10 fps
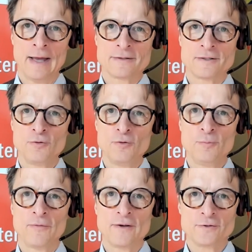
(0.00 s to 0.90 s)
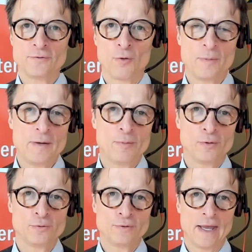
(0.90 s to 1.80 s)
as the food professor for
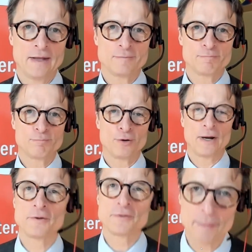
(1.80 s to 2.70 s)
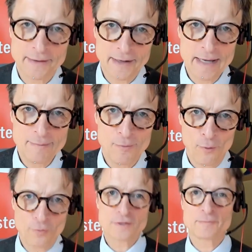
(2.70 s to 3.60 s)
people who can't pronounce my name
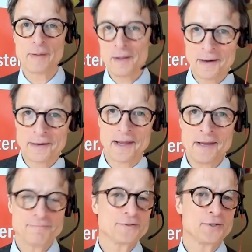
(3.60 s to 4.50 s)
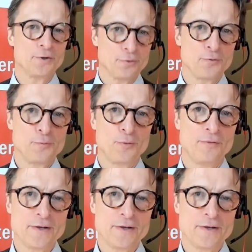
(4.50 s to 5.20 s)
or spell my name. So the food